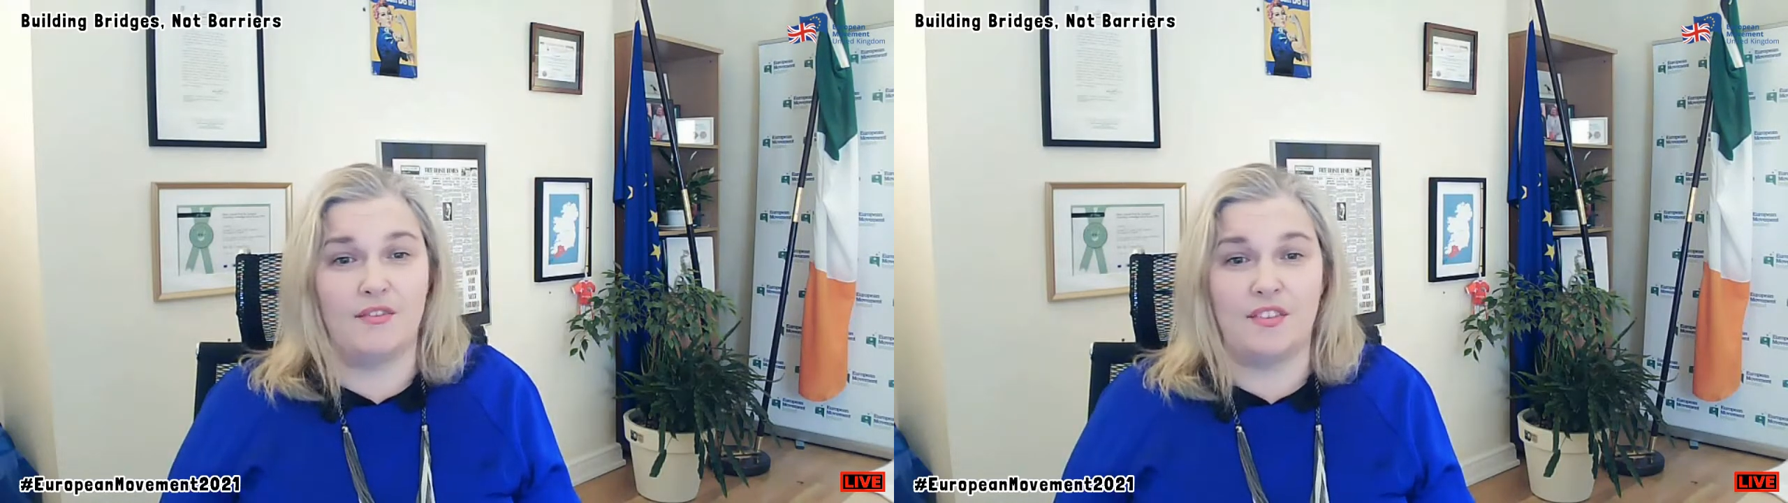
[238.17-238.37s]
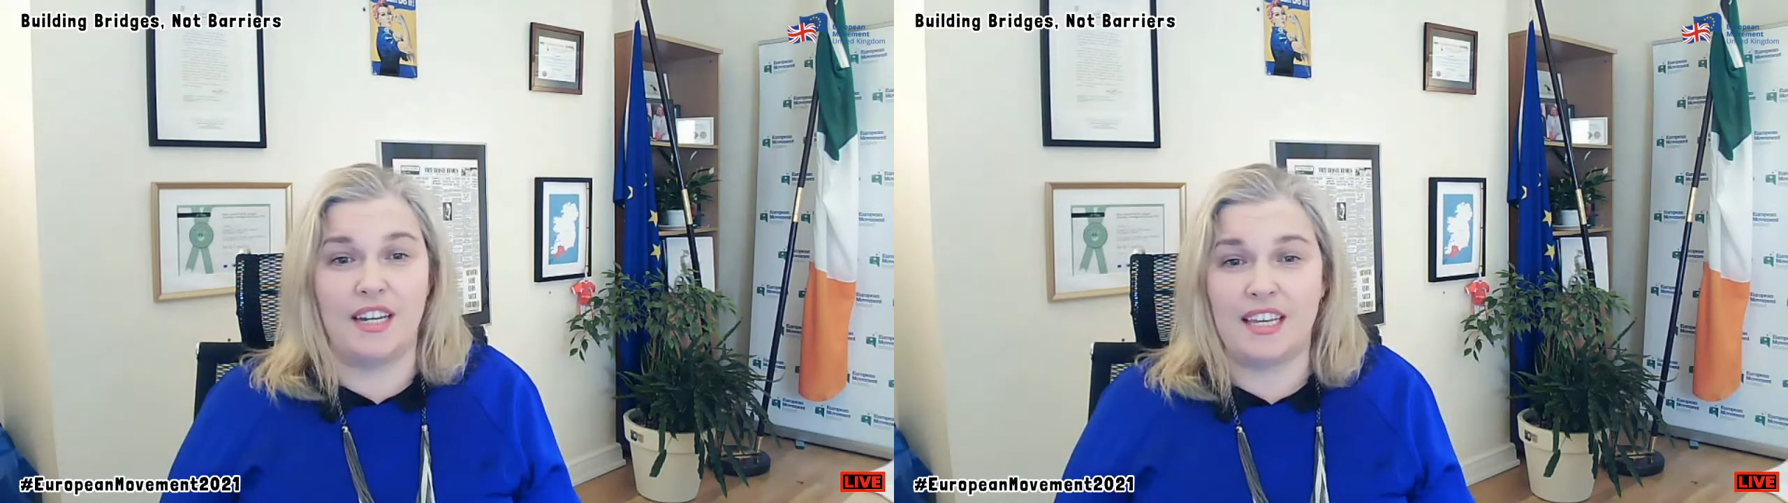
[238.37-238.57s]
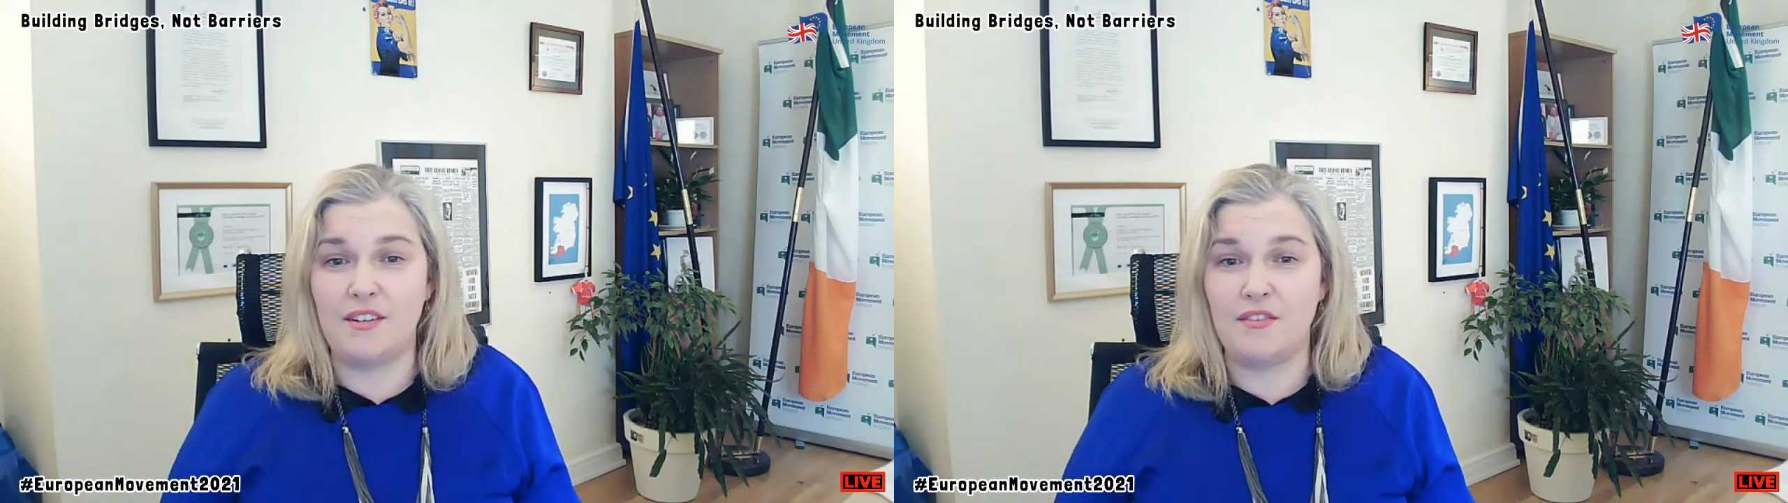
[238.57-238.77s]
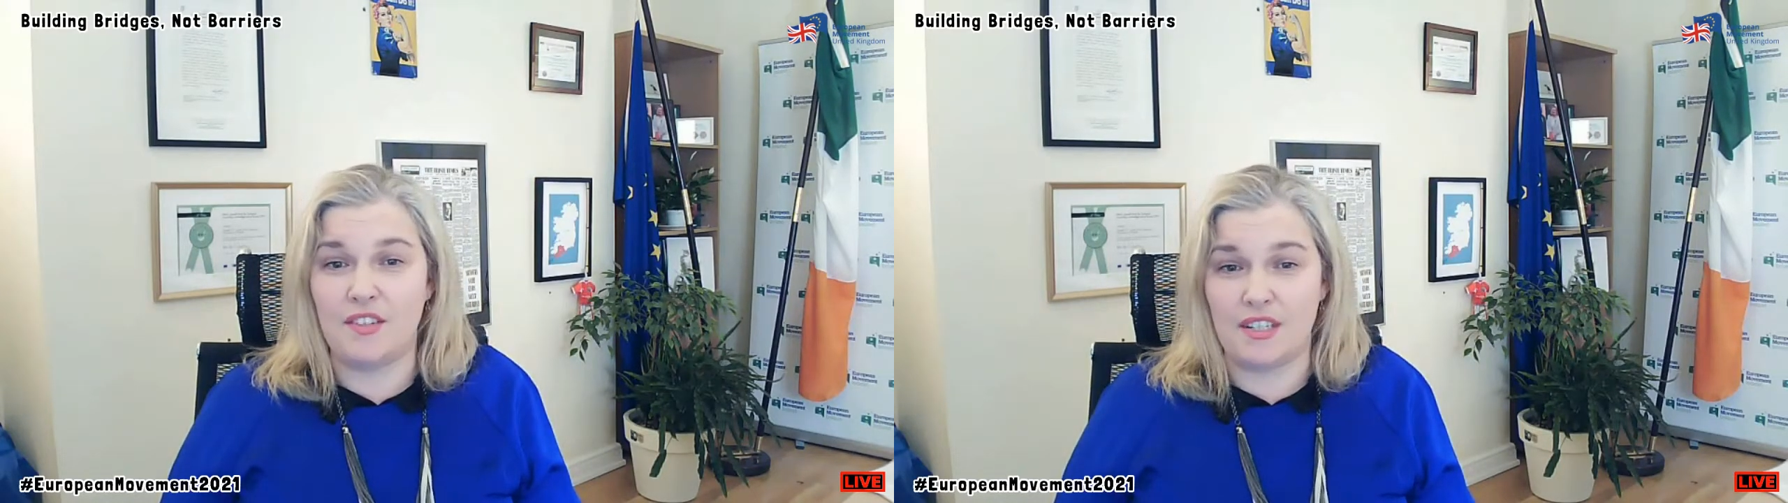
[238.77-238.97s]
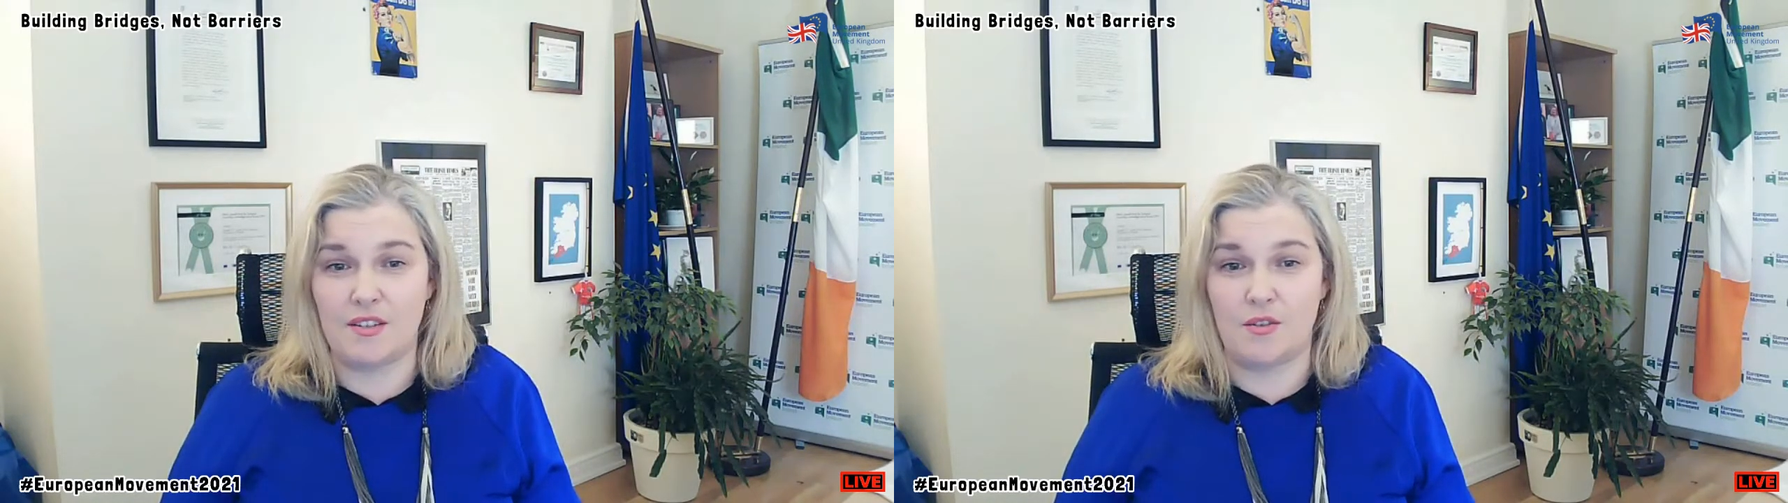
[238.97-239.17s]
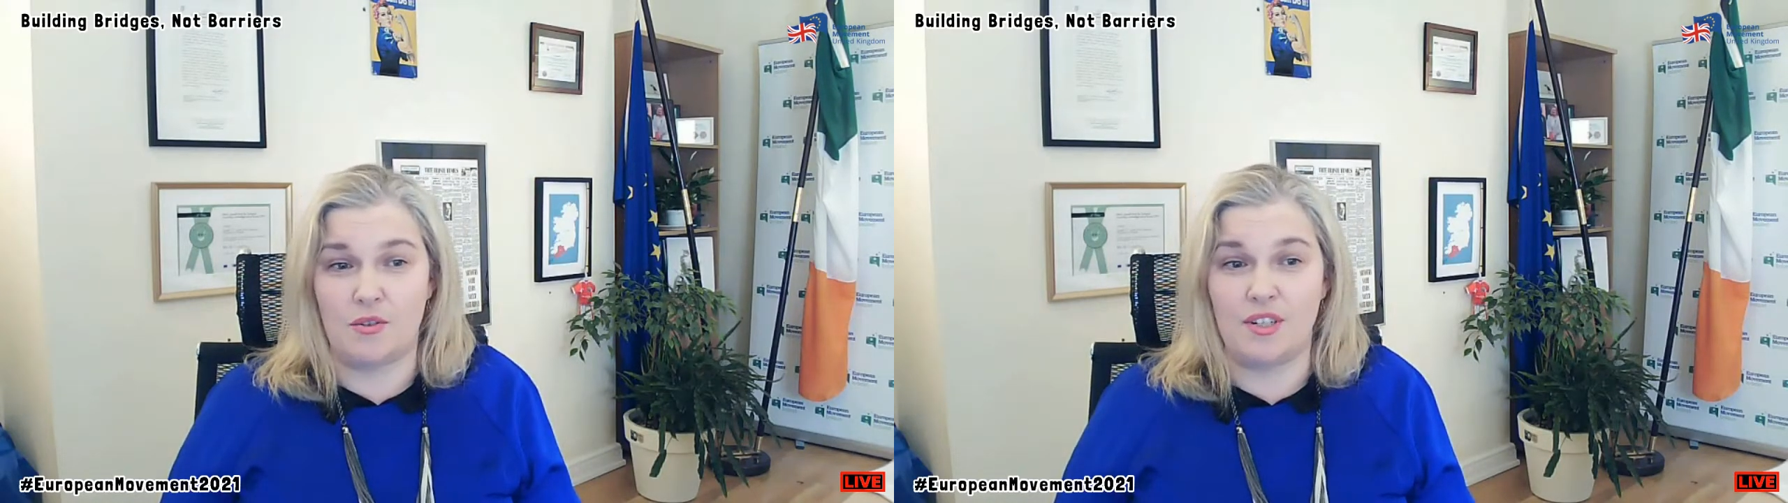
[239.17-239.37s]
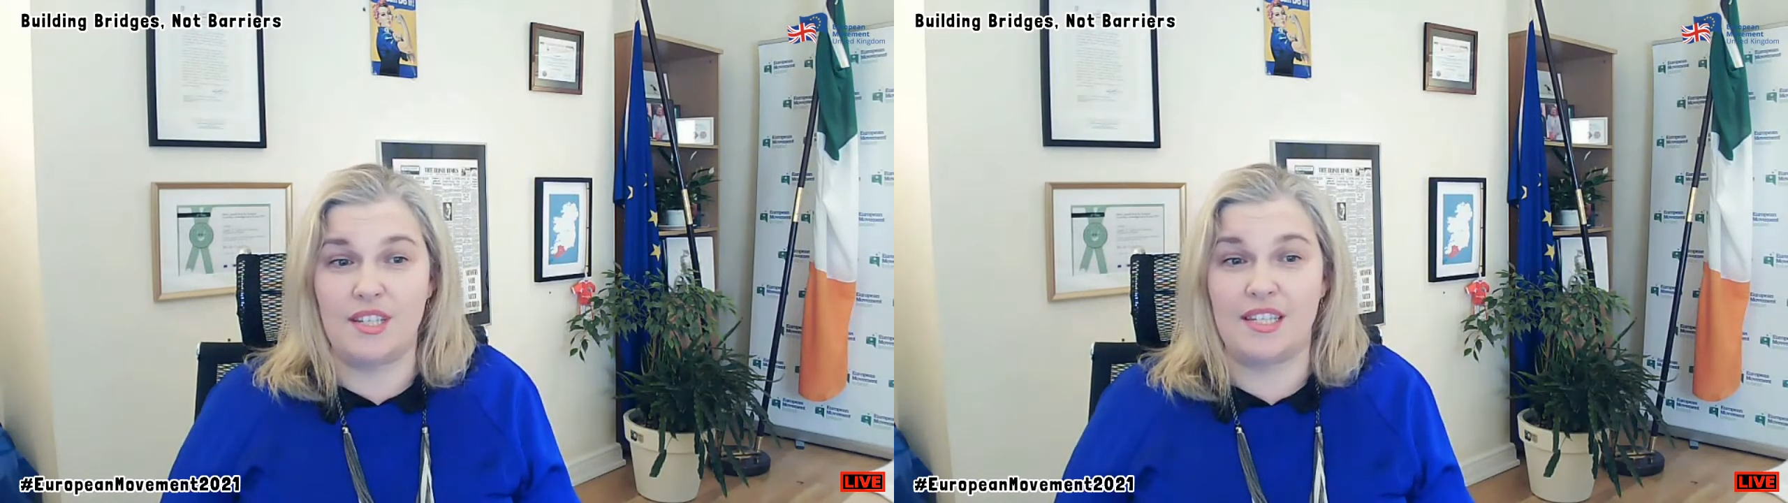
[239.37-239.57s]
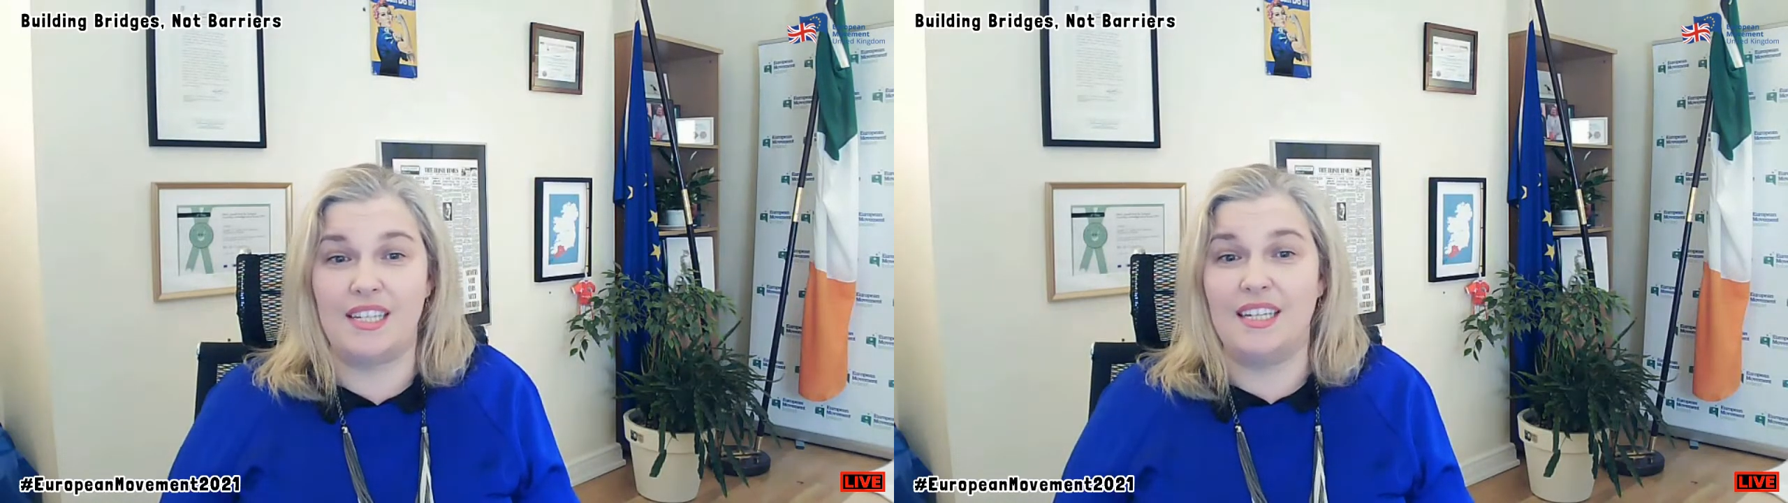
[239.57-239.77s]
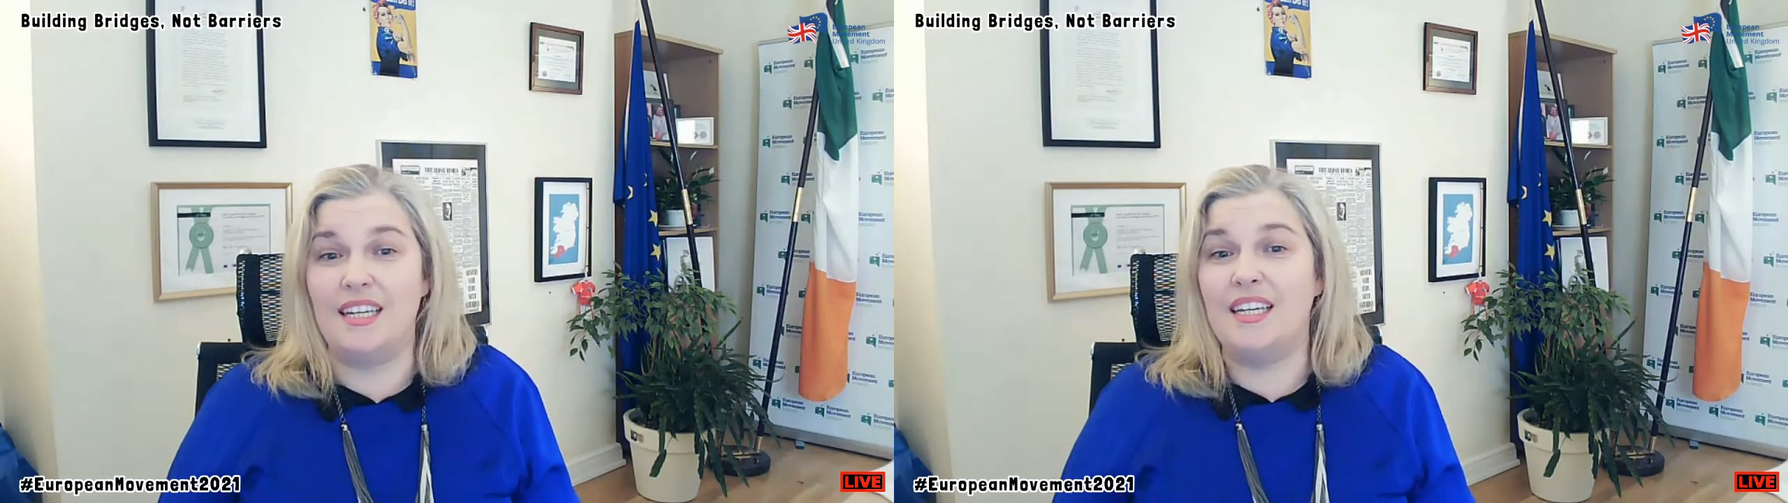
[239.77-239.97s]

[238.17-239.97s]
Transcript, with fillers: of negative discourse